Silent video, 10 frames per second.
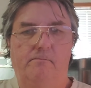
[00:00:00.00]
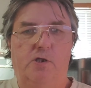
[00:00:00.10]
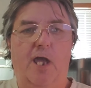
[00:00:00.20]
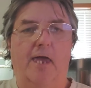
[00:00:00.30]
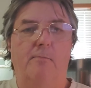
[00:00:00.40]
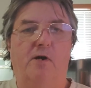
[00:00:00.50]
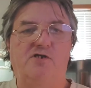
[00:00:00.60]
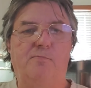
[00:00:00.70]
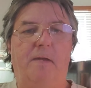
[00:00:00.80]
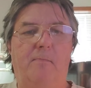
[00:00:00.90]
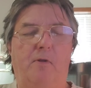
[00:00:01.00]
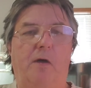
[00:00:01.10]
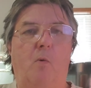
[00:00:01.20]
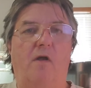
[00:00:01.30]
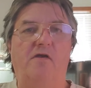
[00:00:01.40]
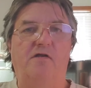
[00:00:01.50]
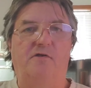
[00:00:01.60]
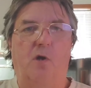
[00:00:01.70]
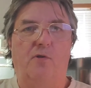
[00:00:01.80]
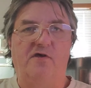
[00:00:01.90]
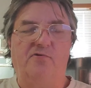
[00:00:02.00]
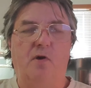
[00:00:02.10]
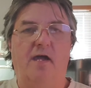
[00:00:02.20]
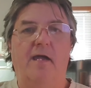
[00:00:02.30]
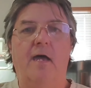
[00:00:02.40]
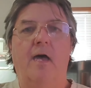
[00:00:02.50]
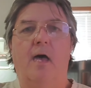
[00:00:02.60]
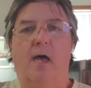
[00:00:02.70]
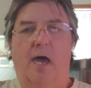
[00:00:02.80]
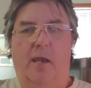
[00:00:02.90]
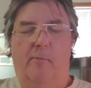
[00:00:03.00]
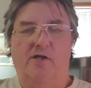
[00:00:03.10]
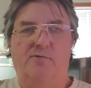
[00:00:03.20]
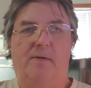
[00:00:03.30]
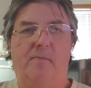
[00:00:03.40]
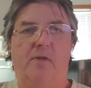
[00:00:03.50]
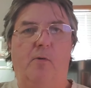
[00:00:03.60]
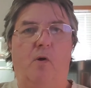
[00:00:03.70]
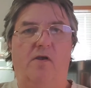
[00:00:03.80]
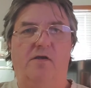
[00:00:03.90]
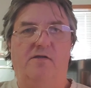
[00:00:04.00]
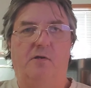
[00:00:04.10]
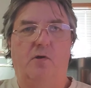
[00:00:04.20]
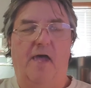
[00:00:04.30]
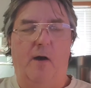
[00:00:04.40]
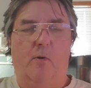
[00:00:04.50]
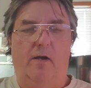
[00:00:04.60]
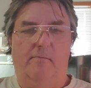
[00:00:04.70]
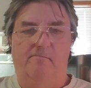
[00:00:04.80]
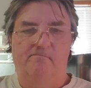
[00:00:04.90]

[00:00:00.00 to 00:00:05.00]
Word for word: You had a bunch of people that wanted it to go this way and a bunch of people that wanted it to go that way.